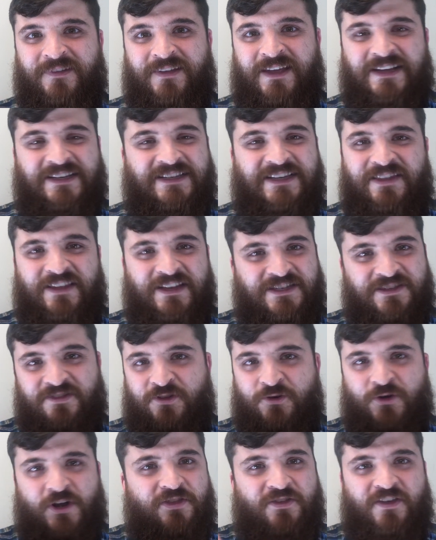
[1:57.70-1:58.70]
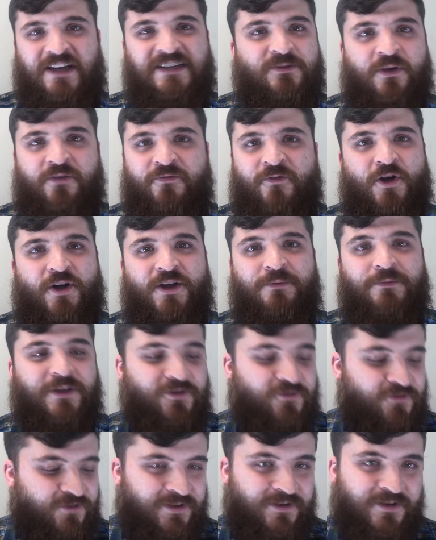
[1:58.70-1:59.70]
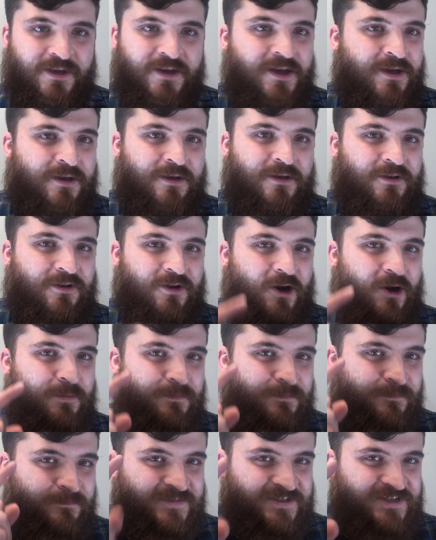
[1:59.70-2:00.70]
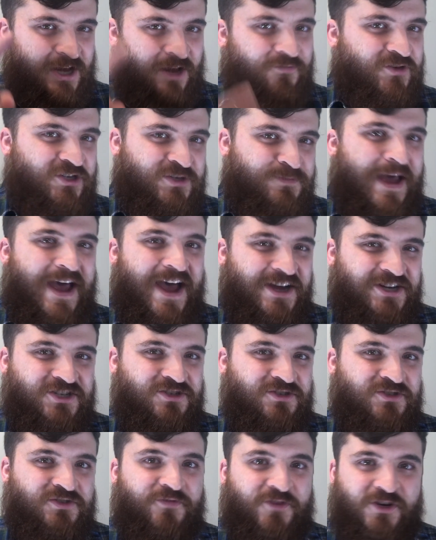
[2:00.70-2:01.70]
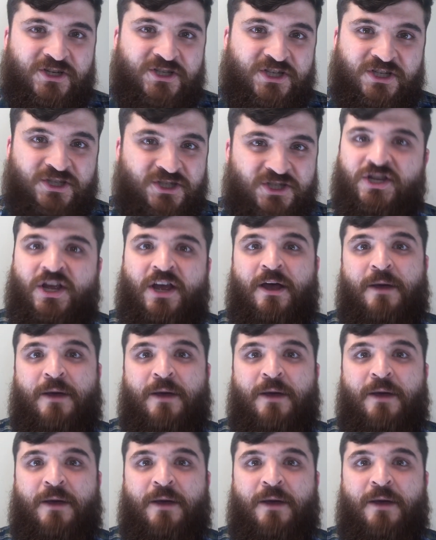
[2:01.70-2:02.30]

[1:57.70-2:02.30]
And see, these 3 things we've already mentioned, our selfish passions versus